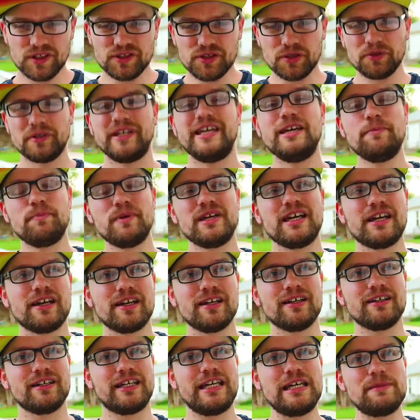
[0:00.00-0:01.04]
So
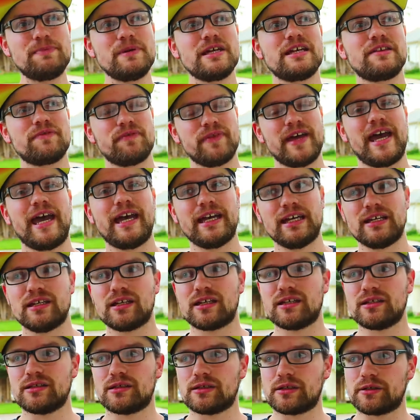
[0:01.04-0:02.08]
keeping, keeping that into
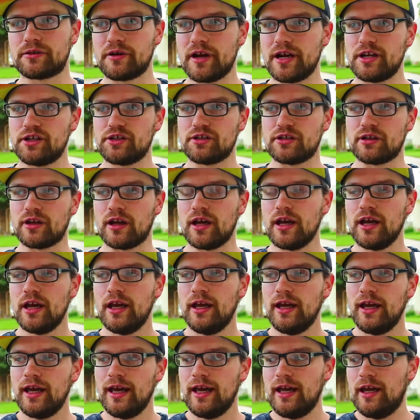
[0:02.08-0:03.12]
consideration,
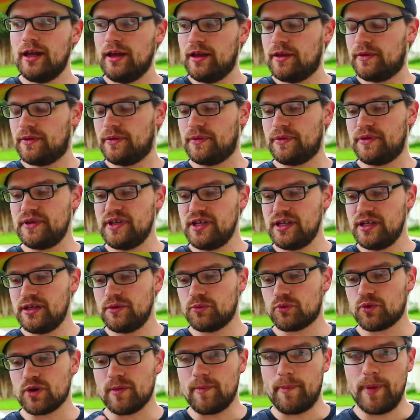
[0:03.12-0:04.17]
the
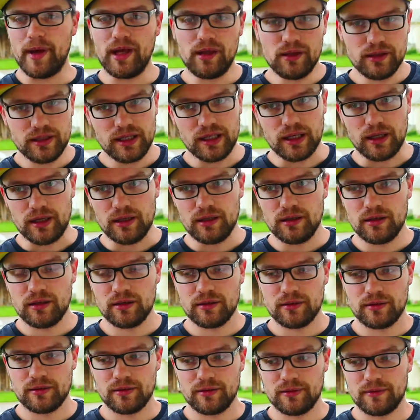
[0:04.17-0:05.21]
rebellion
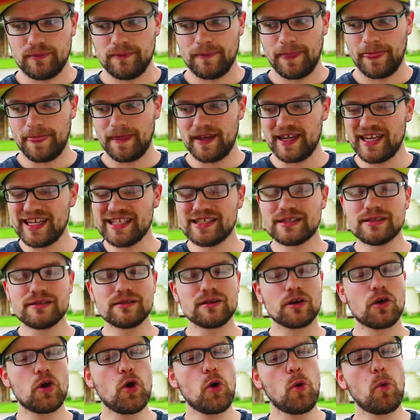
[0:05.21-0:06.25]

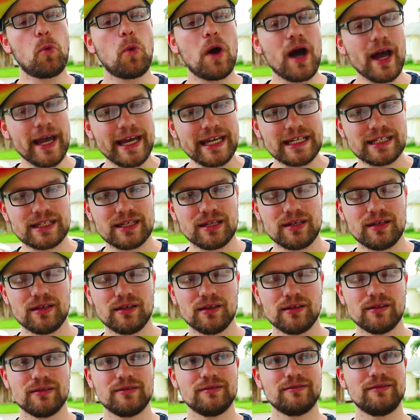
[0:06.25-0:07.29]
isn't quite
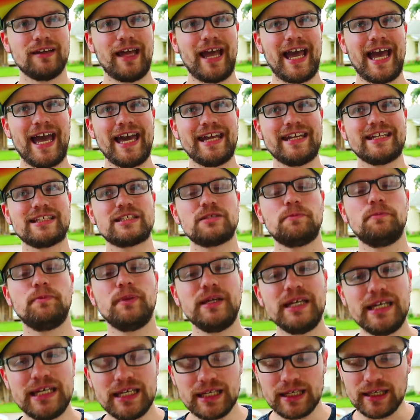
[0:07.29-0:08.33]
at its
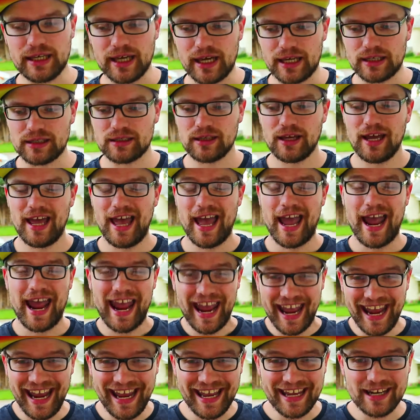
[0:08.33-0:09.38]
peak yet.
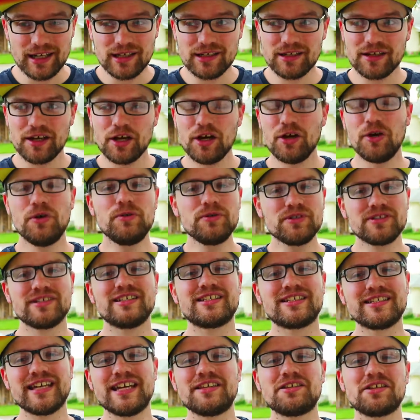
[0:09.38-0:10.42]
And who's
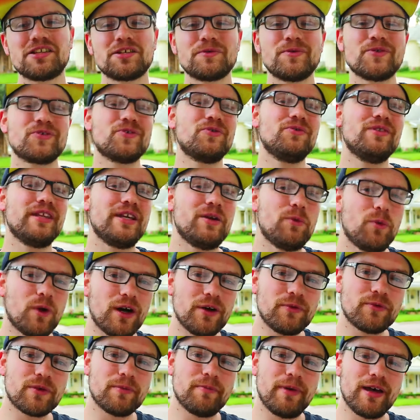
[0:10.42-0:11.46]
to say that there was only
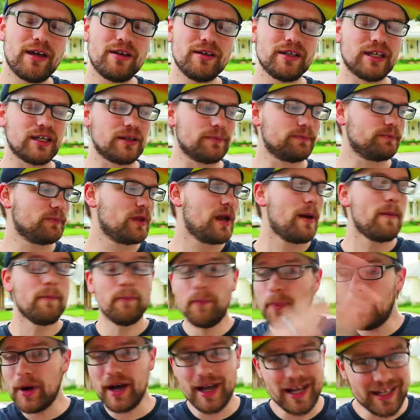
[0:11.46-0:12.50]
one rebellion?
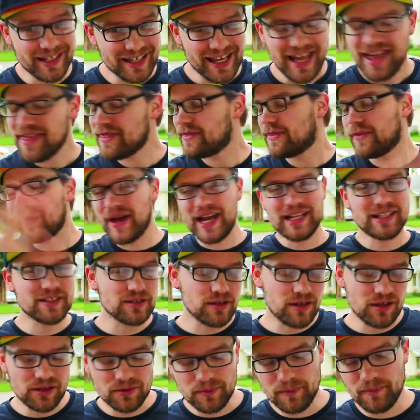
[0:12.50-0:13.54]
But that's
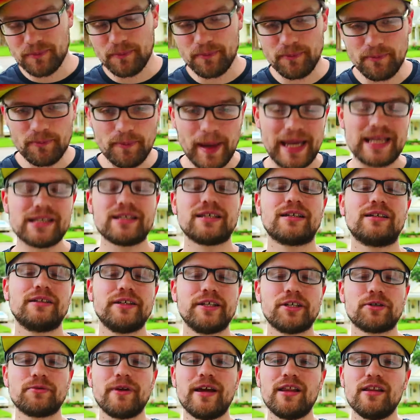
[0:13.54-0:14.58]
all
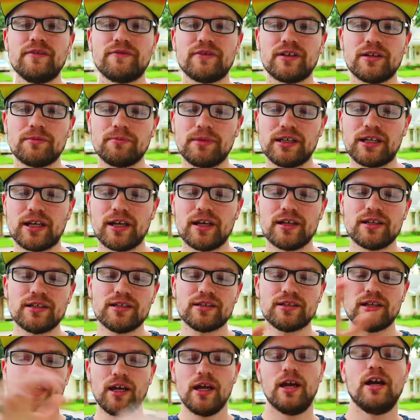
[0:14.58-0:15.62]
basically irrelevant,
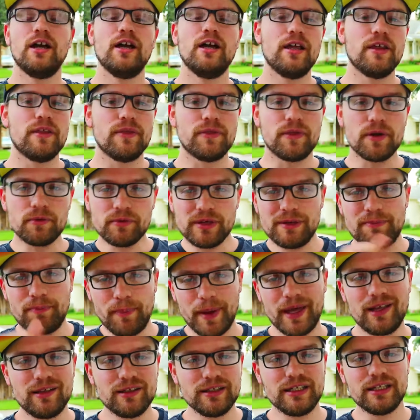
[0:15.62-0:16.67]
because the
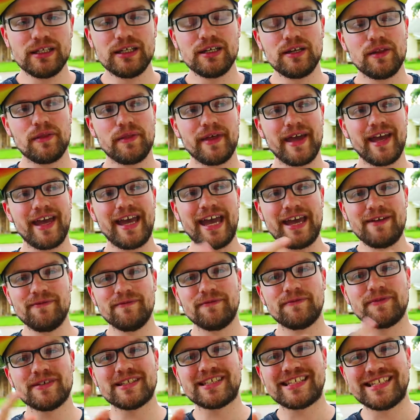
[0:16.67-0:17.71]
rebellion that
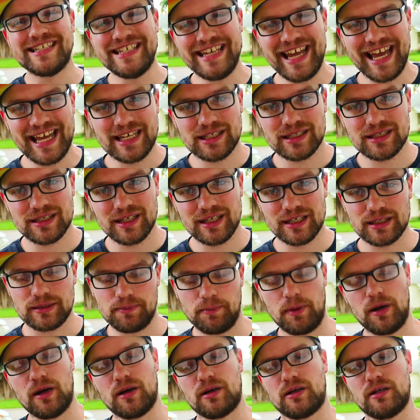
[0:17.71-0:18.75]
Enfys Nest is
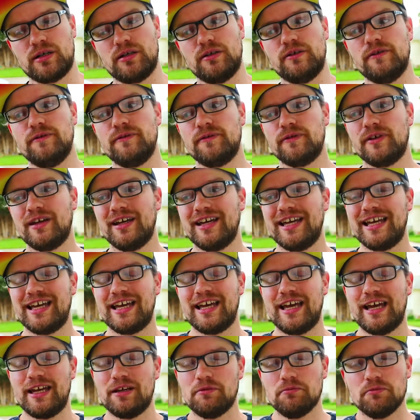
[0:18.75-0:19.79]
part of,
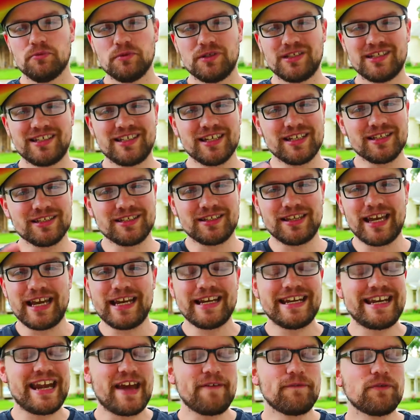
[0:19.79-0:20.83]
they
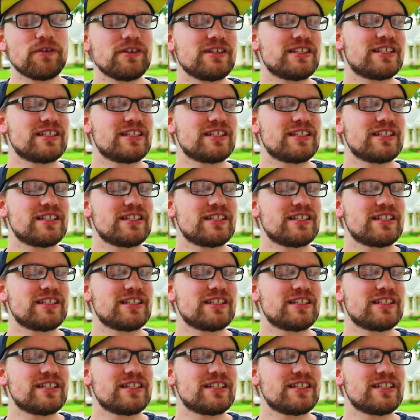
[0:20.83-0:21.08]
never